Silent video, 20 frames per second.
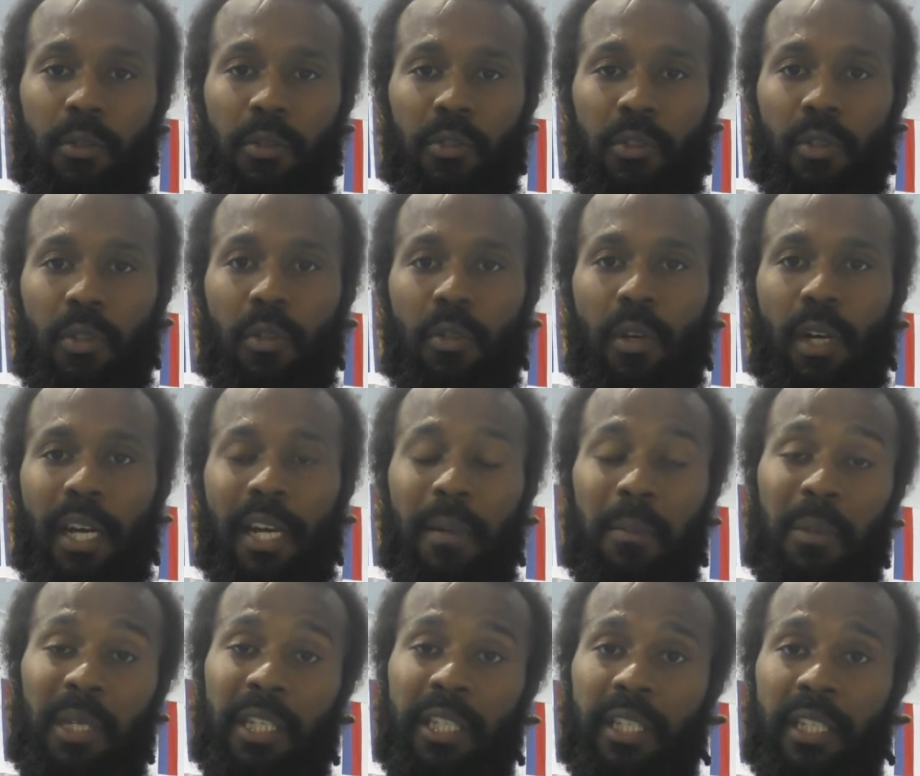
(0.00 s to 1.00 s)
So I
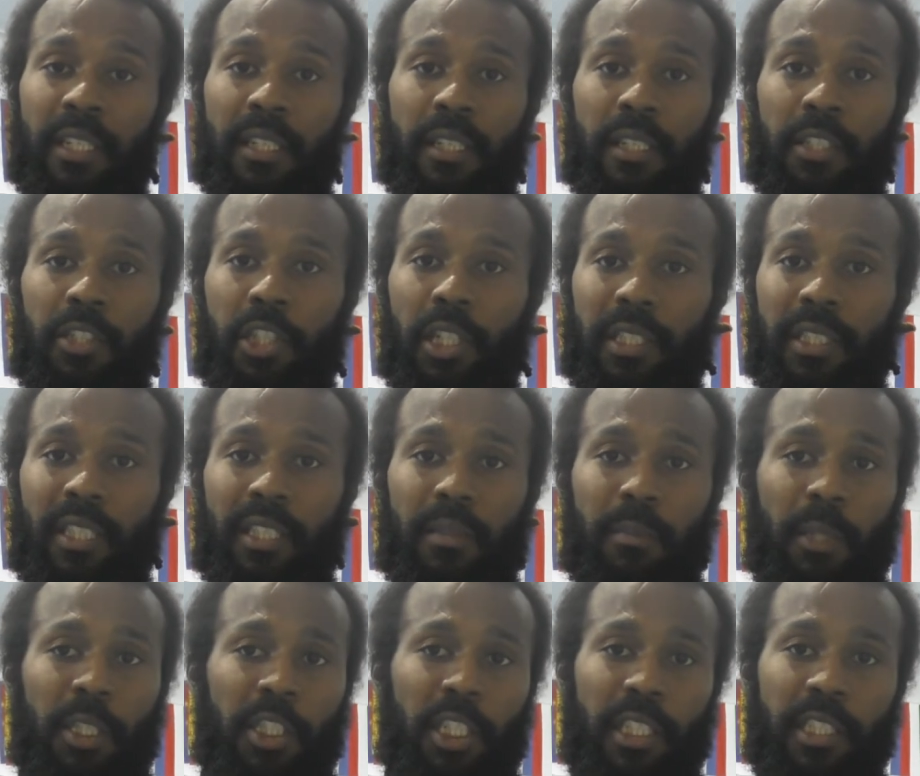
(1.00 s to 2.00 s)
am learning just as
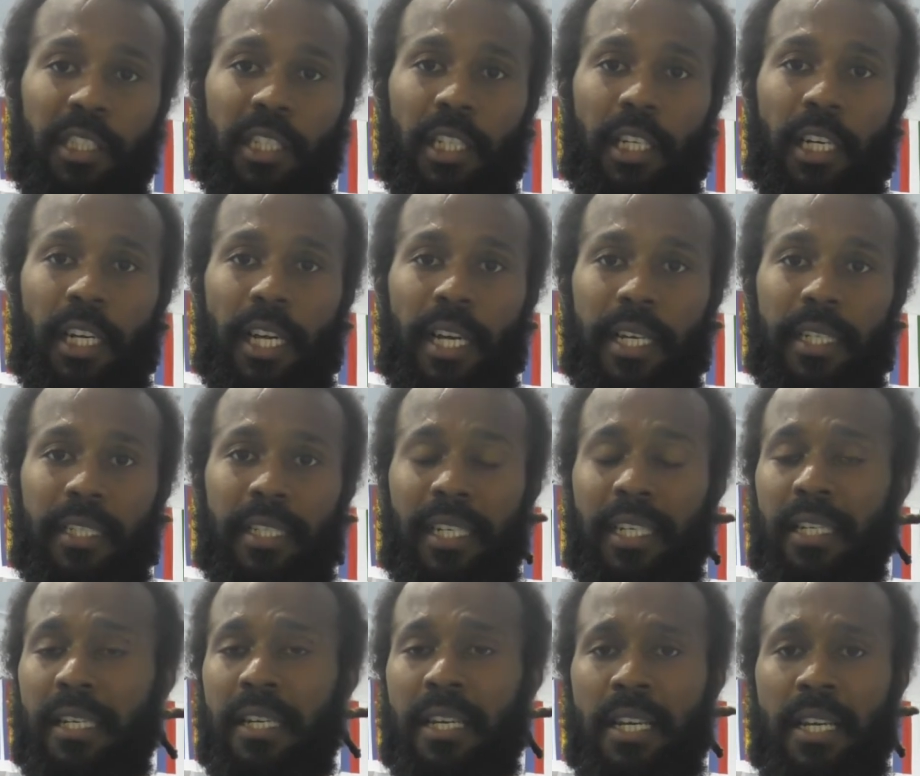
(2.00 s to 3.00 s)
much as the other guys,
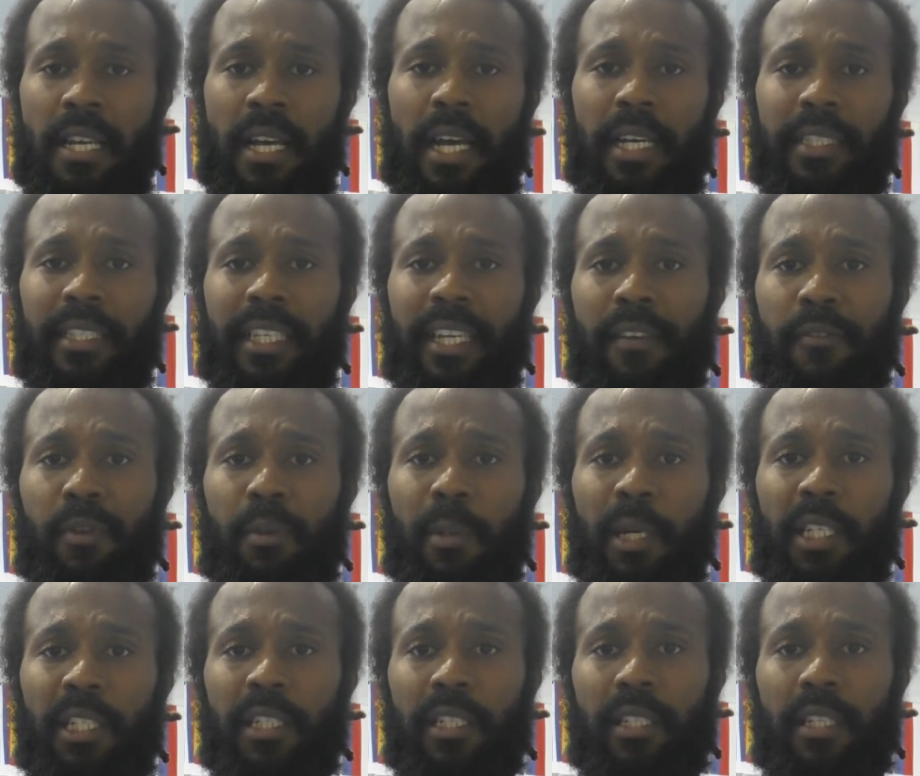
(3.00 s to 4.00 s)
and I think
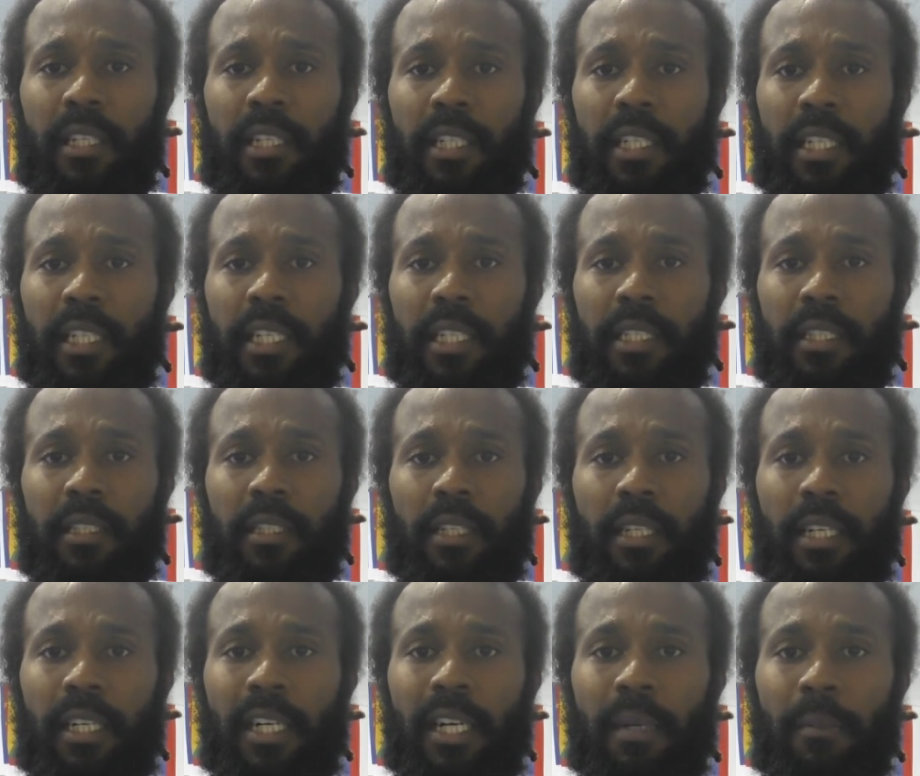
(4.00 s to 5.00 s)
everybody is learning here
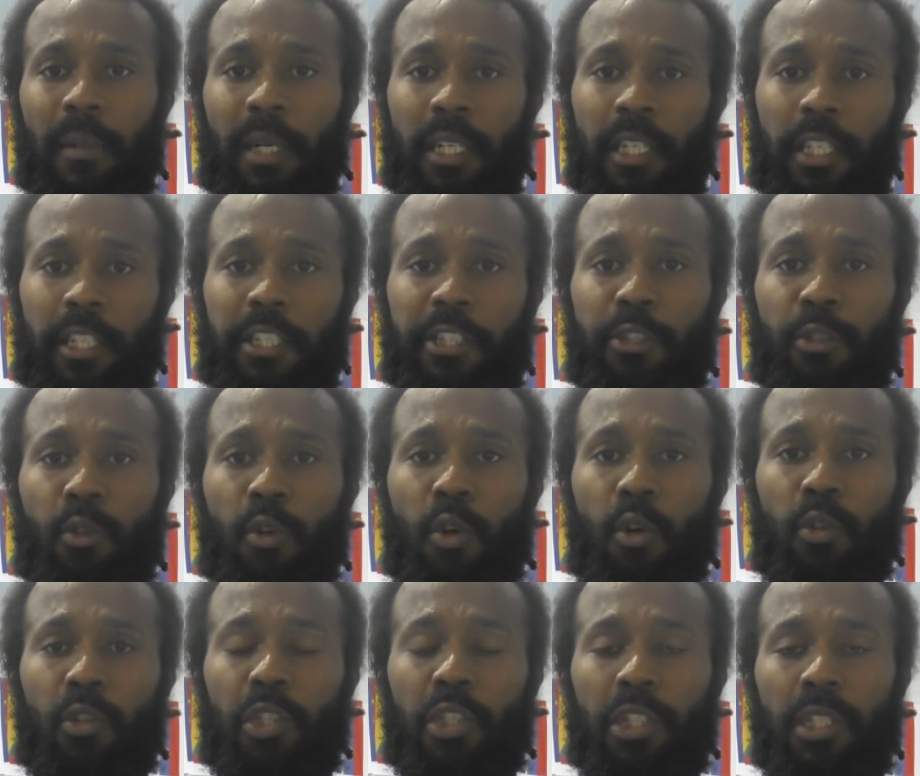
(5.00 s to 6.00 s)
um, under the new
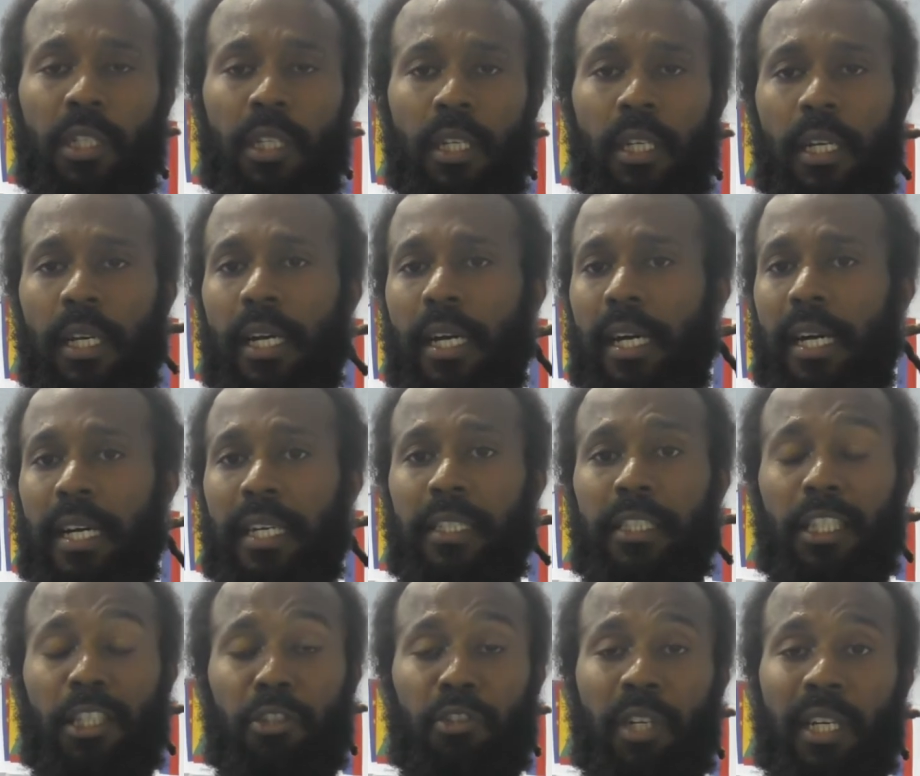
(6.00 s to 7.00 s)
coach and
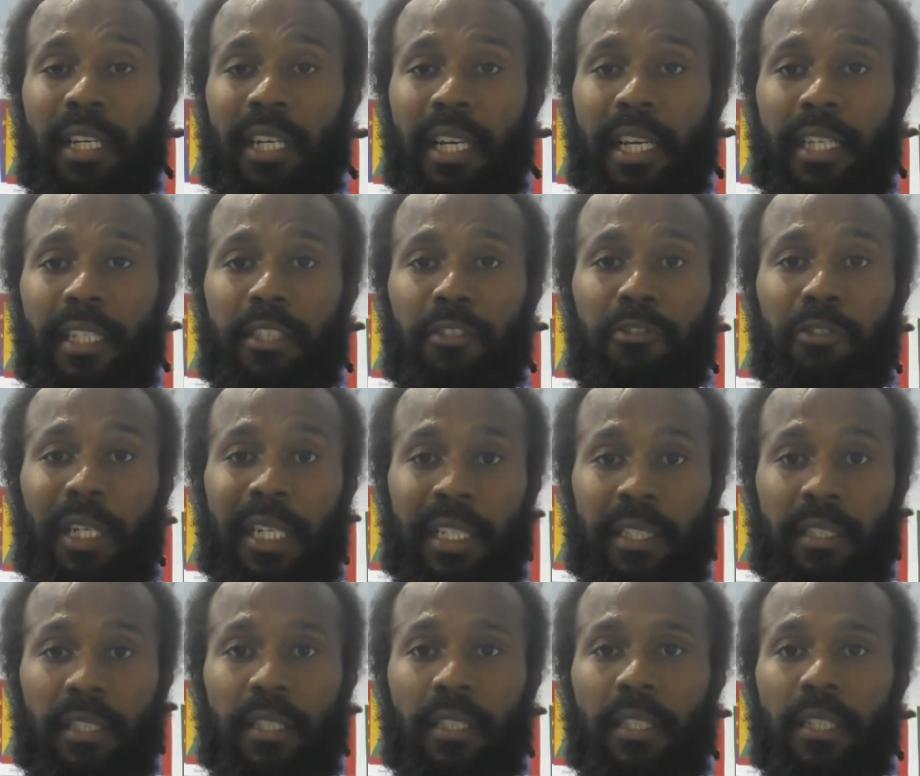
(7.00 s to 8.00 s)
just trying to get it
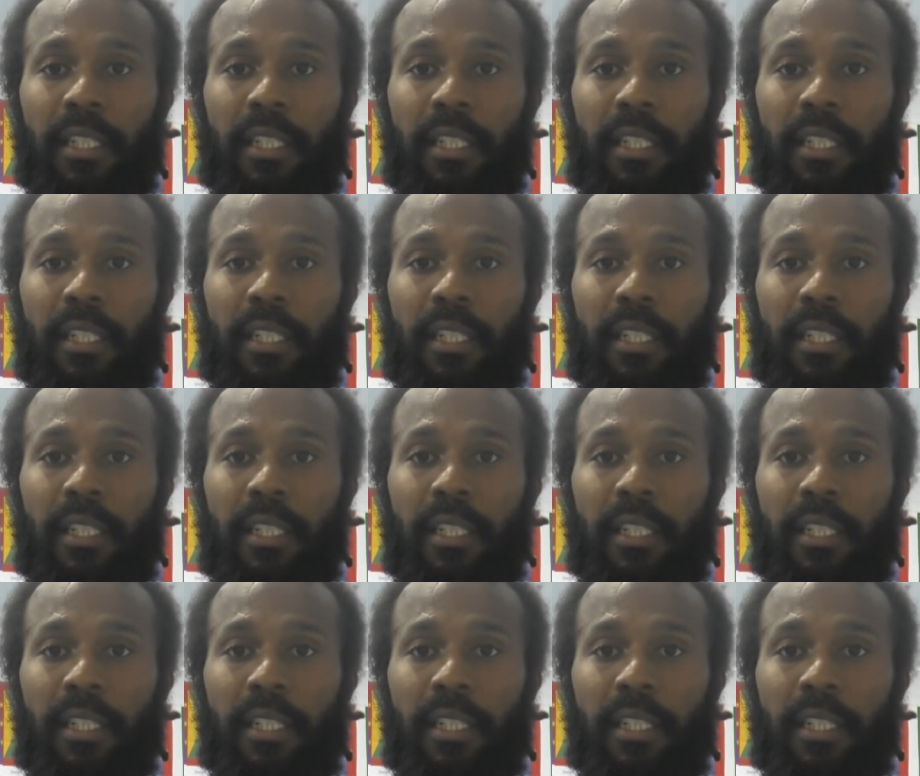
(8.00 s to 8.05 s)
right.